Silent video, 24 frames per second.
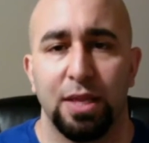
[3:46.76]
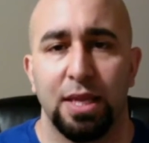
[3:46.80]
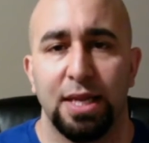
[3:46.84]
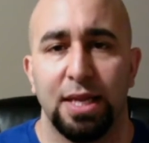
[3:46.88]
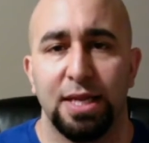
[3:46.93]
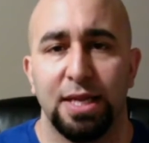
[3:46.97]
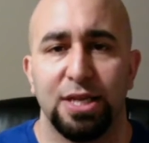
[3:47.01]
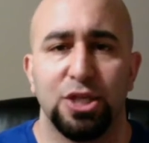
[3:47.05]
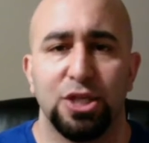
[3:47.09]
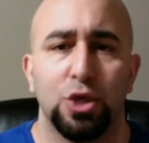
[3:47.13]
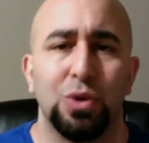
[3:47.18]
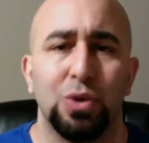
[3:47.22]

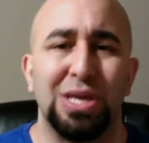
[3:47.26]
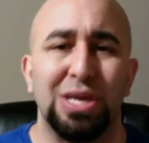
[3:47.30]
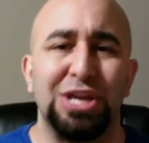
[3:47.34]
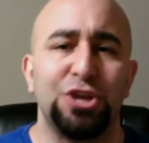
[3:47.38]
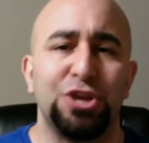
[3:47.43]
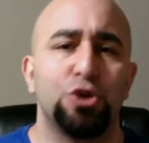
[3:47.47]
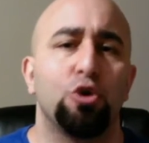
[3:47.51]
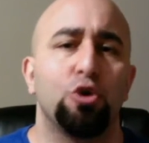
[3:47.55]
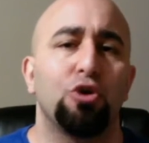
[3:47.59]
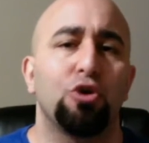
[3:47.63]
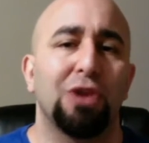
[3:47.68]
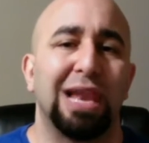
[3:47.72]
So in
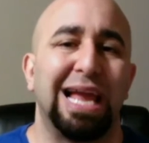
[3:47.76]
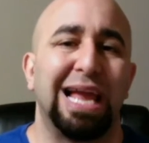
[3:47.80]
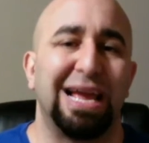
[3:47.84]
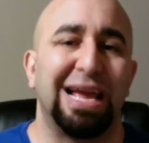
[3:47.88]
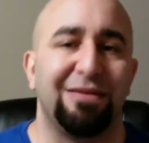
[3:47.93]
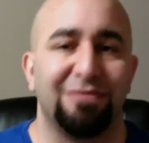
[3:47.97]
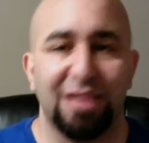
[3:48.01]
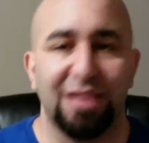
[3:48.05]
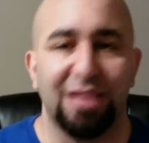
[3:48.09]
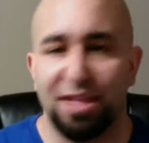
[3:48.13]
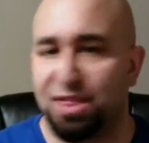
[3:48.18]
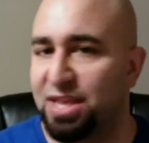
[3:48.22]
your
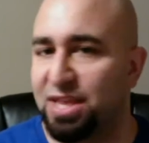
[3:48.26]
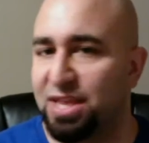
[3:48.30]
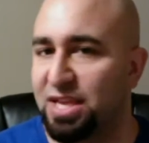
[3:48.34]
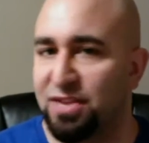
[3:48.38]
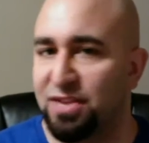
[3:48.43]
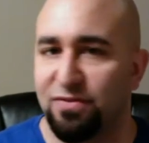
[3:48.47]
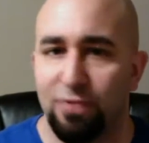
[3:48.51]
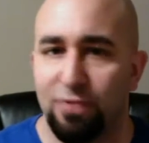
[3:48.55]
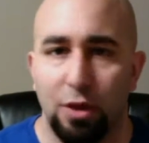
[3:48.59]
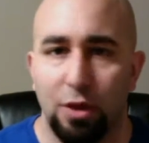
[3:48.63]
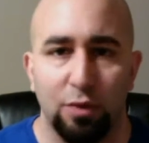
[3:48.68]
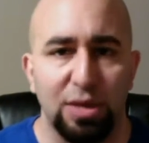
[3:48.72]
life, let things
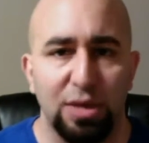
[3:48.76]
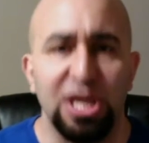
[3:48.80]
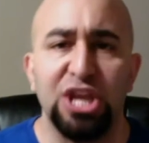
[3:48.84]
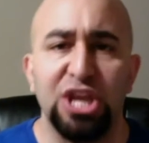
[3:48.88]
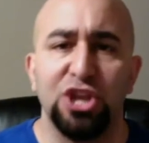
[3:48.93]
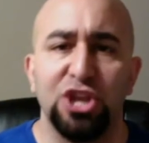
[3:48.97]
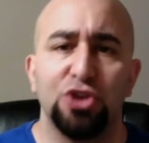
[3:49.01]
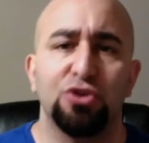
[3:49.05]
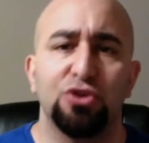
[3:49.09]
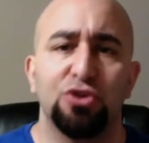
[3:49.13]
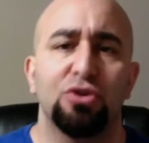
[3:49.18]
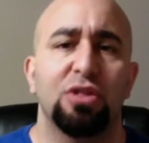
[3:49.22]
flow.
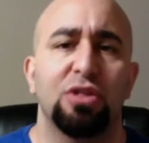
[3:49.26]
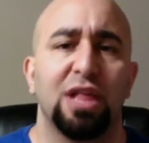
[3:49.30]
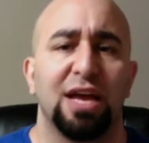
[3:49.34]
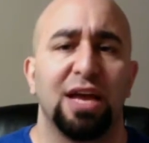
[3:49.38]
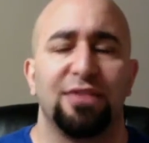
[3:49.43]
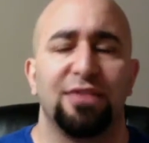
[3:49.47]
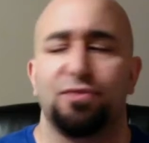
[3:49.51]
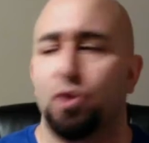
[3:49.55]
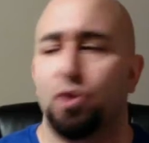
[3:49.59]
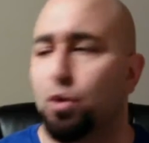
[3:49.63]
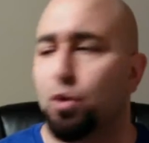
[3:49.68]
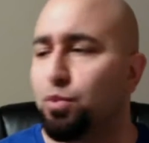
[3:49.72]
In your
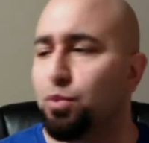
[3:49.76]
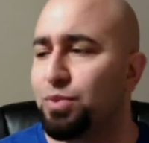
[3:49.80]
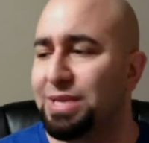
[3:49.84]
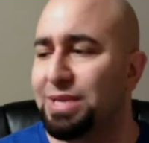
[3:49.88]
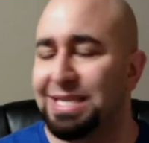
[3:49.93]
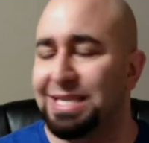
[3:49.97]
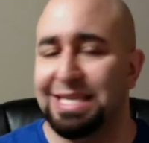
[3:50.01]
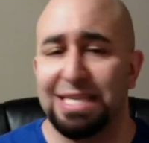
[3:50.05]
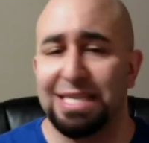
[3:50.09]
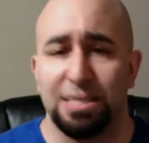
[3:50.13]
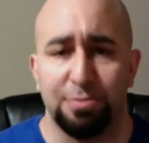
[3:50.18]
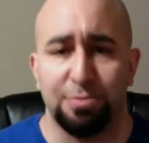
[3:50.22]
life, don't
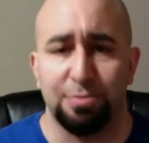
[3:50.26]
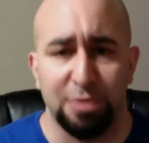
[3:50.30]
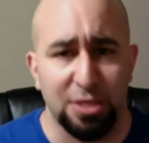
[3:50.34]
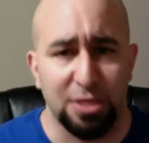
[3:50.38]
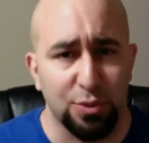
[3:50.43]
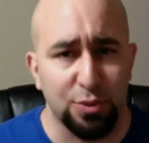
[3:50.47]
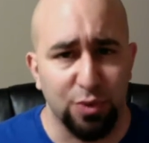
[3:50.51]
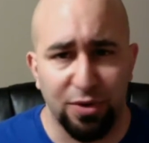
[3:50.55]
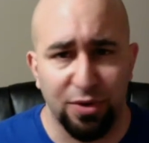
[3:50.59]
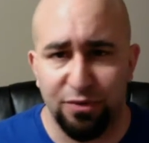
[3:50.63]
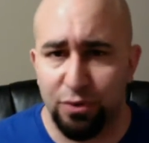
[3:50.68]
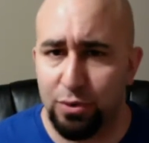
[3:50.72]
resist,
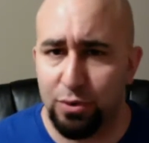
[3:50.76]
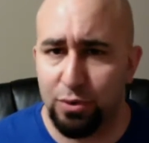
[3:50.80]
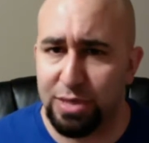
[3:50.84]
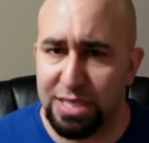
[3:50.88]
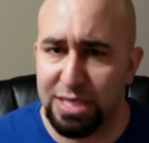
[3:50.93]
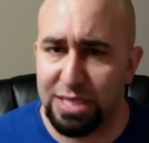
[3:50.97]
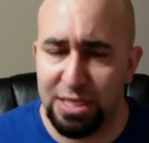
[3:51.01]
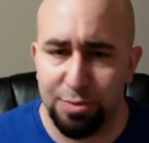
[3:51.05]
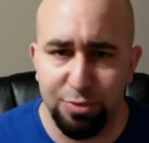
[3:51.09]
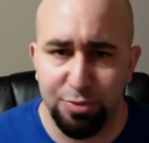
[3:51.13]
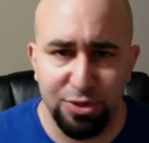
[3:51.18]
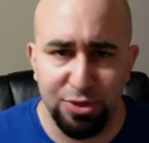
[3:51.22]
because whatever you
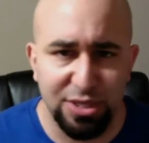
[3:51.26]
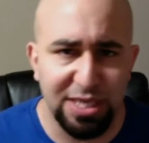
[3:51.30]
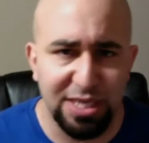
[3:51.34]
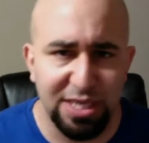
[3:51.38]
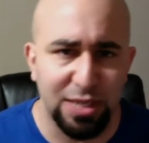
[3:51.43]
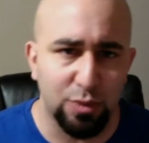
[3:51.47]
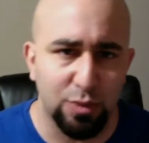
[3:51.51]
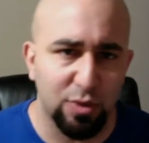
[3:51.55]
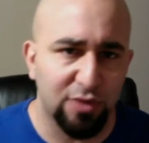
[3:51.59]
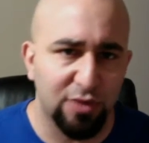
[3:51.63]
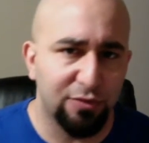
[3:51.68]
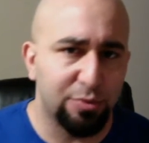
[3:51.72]
resist
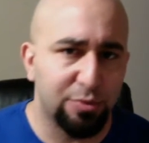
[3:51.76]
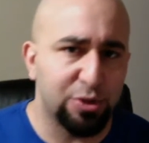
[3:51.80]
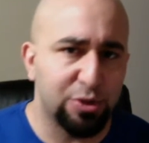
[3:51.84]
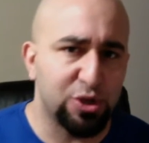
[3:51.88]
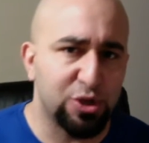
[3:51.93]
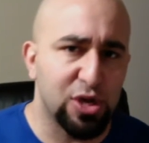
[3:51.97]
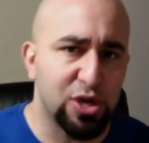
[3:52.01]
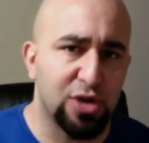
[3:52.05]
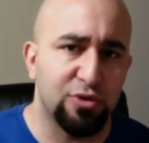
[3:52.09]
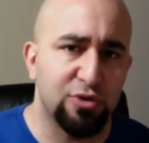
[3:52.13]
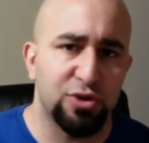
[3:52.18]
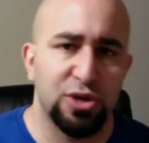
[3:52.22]
persists. Whatever you put
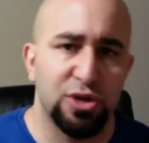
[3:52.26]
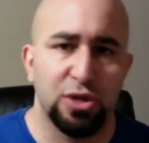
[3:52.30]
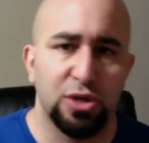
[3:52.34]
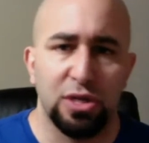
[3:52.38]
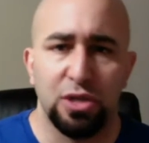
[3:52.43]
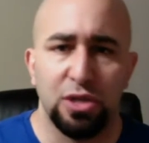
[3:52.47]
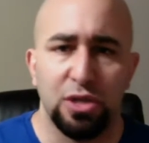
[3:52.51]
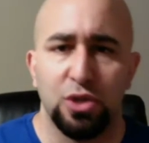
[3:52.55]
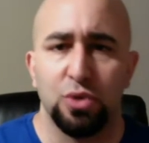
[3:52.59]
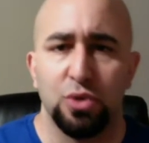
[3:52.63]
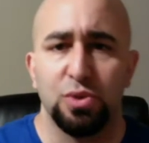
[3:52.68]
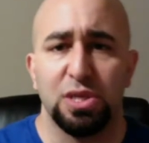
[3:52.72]
your energy
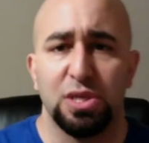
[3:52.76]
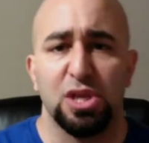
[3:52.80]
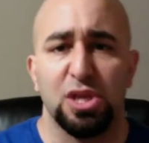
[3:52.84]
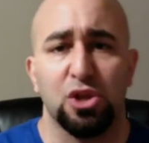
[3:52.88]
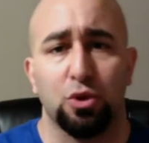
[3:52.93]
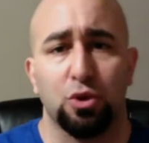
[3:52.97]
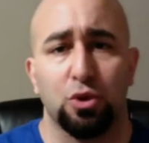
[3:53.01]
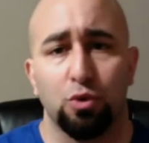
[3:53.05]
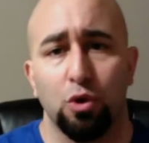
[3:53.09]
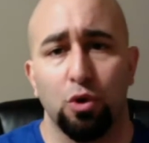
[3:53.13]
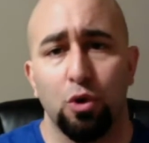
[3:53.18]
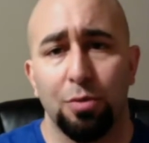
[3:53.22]
into is going
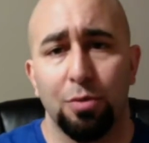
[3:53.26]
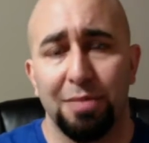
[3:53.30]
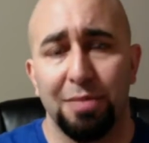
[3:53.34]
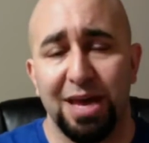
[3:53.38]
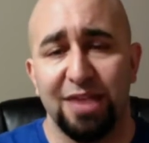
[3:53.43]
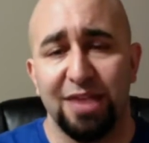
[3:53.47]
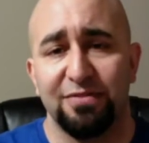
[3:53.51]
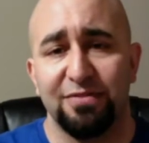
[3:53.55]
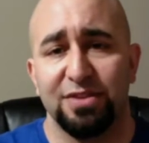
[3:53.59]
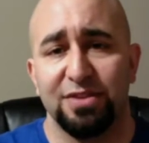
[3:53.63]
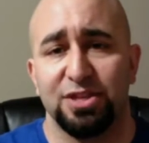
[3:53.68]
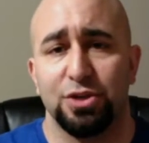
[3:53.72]
to grow and
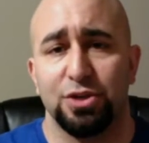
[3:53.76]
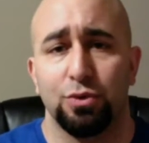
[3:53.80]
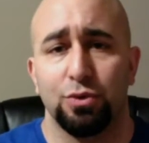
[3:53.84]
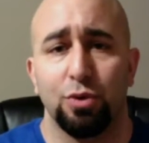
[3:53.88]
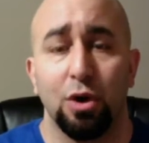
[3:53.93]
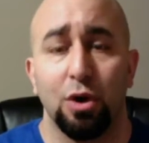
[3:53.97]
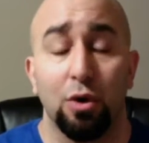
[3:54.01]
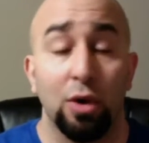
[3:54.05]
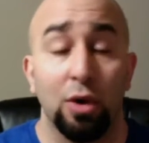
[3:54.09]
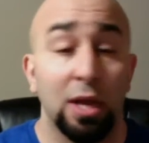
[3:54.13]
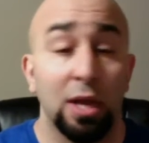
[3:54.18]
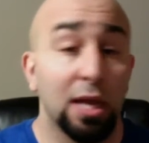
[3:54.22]
manifest and
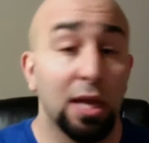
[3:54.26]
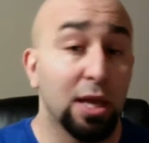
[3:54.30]
grow.